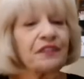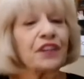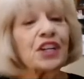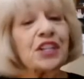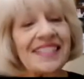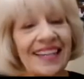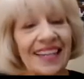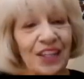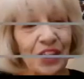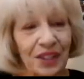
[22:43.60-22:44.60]
Diversity.
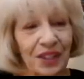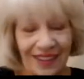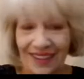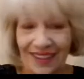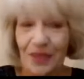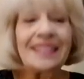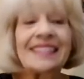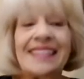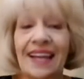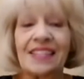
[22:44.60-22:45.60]
You had
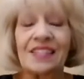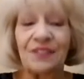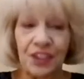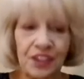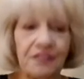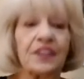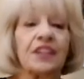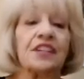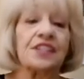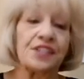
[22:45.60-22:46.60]
said it's for
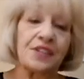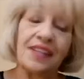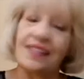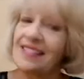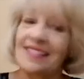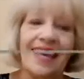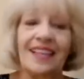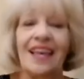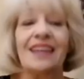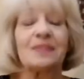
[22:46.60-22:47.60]
diverse. You didn't say
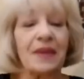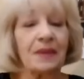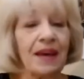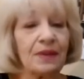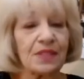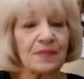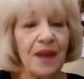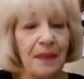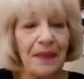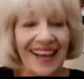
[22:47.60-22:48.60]
lesbian. That was
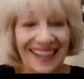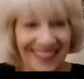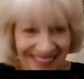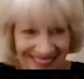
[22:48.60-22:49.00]
my bad.